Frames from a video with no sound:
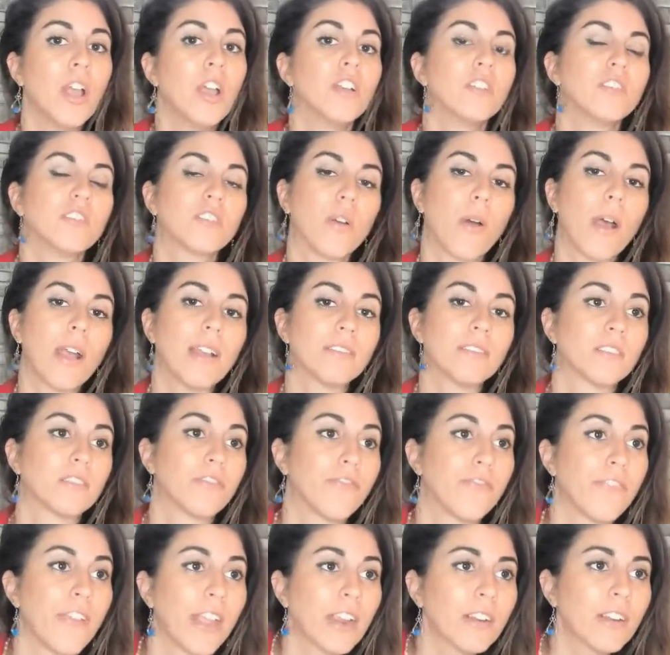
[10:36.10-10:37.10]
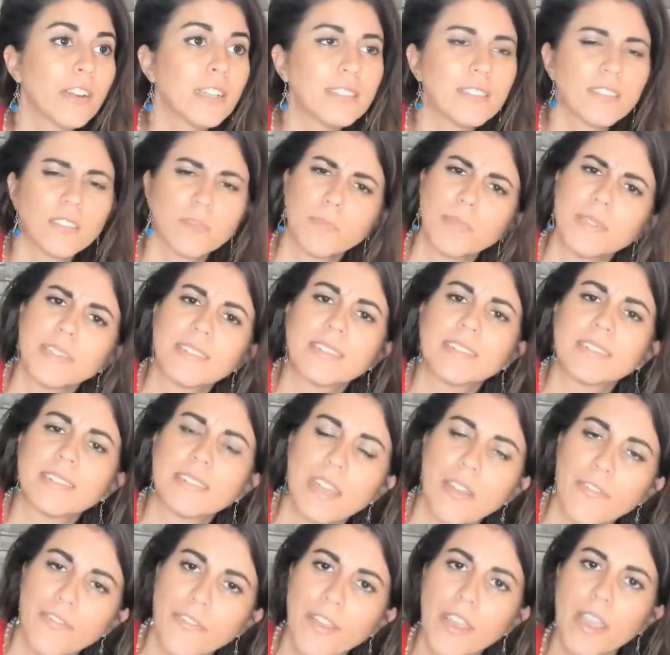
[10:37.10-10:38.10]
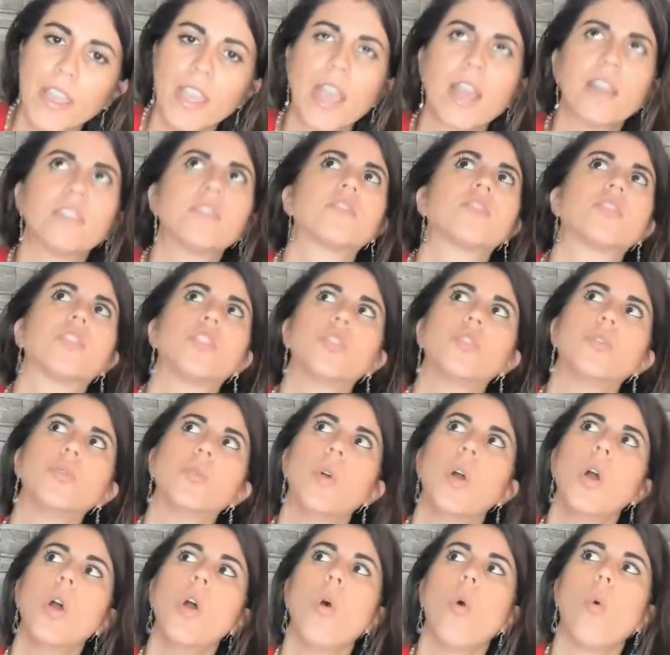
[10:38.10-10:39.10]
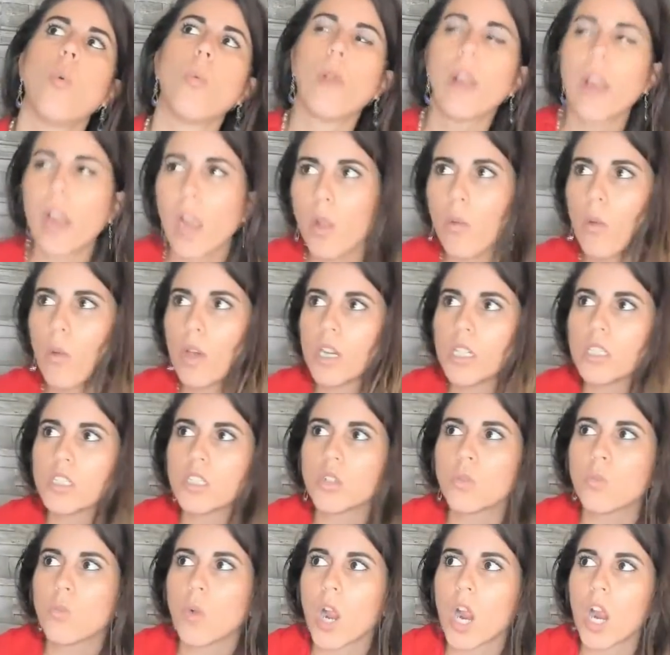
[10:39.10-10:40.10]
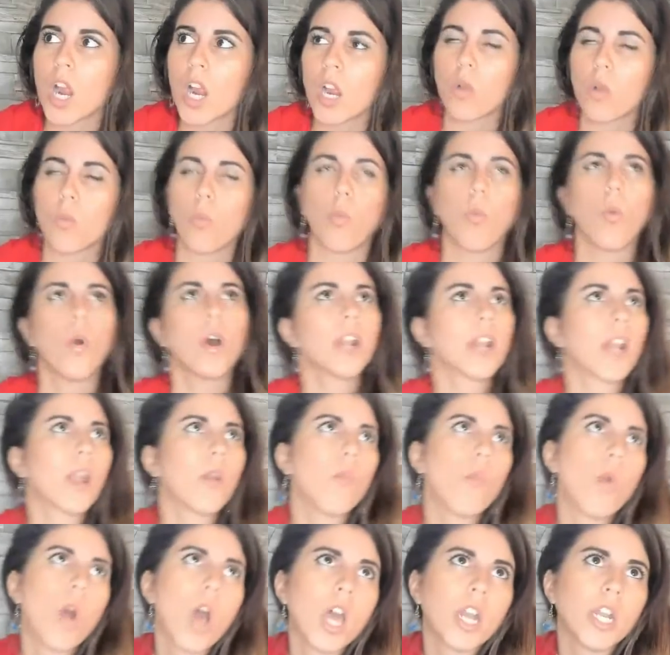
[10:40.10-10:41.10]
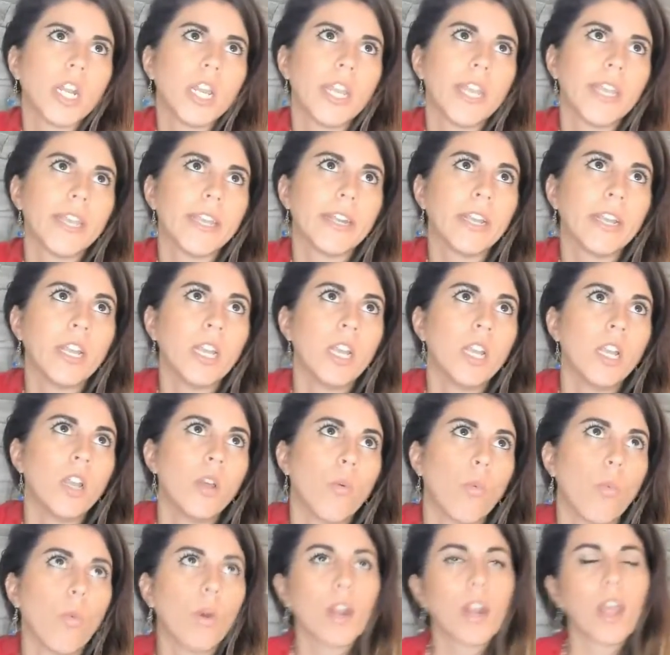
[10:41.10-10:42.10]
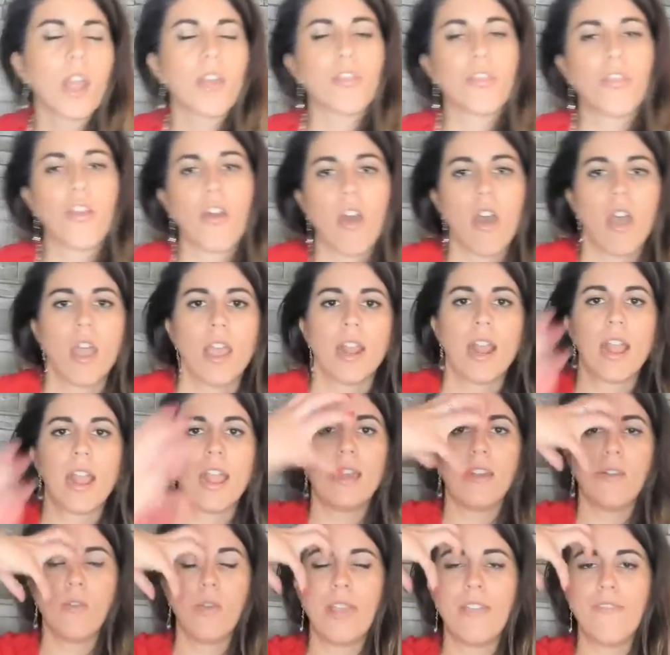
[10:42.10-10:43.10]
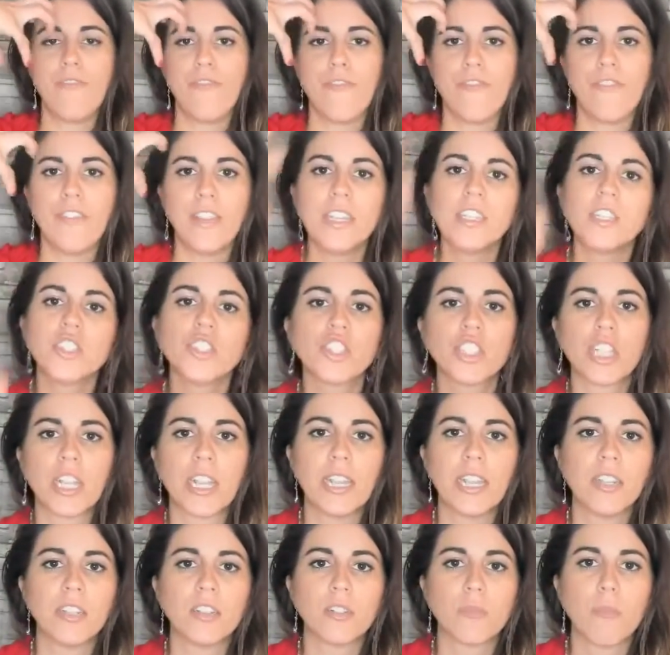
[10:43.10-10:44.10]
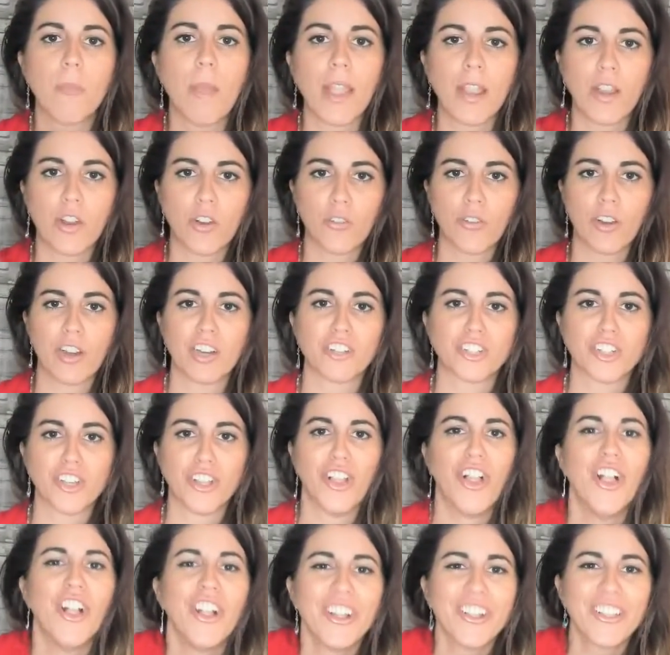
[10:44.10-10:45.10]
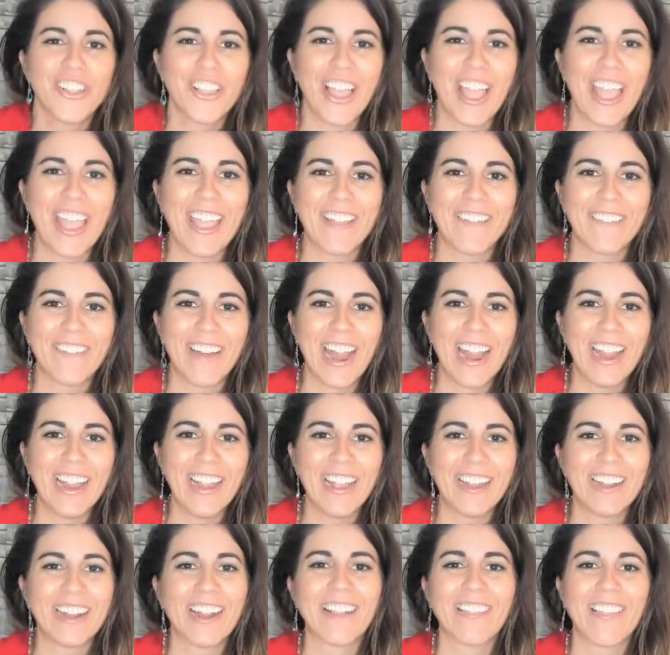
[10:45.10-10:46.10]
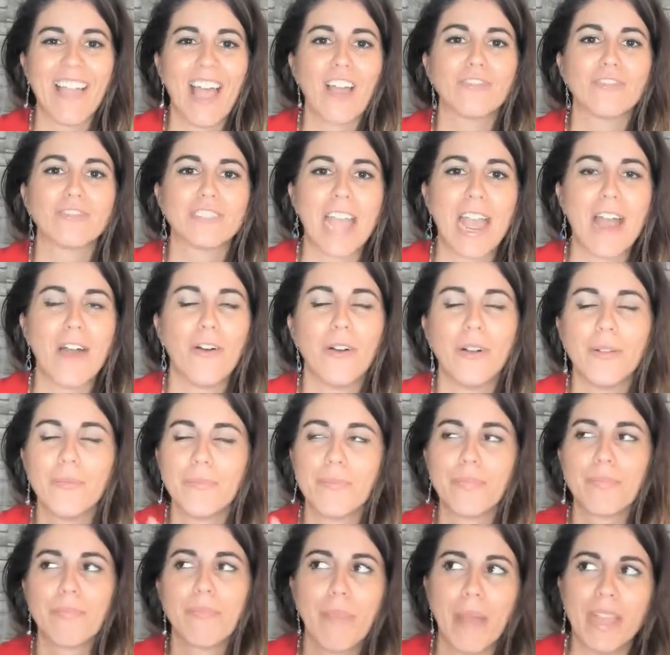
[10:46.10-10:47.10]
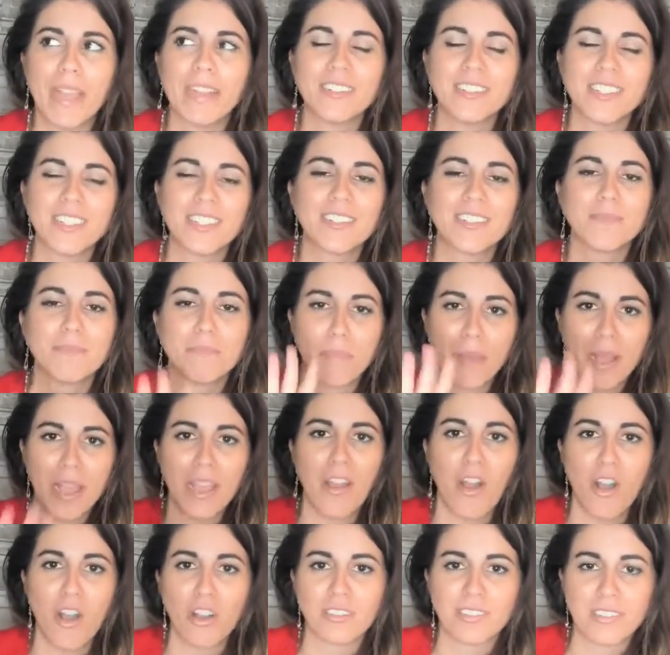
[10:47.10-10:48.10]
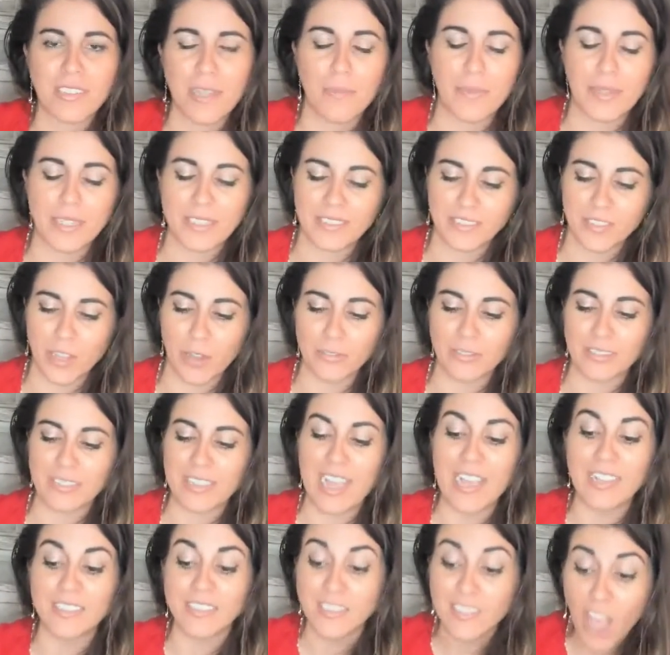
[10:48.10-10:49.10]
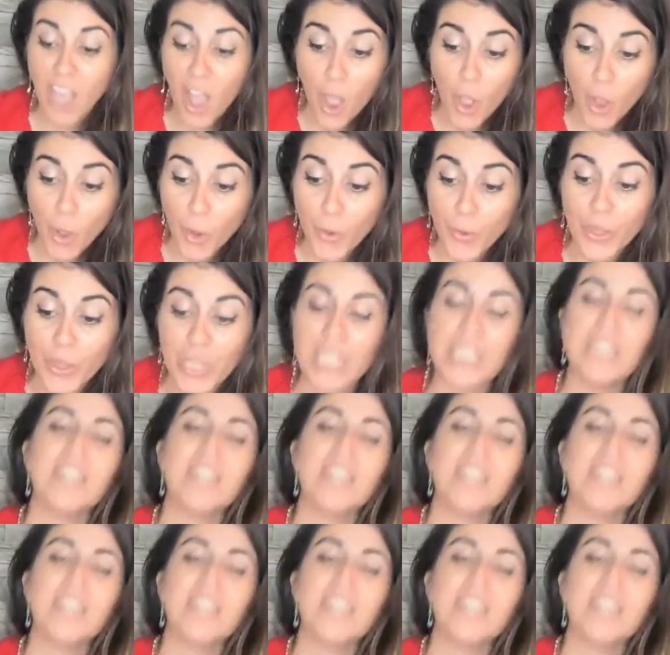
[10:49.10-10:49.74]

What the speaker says: So I was very specific as to where I wanted to work, what I wanted, what I thought and envisioned my career to look like, right? And I laugh now, but all stepping stones. And so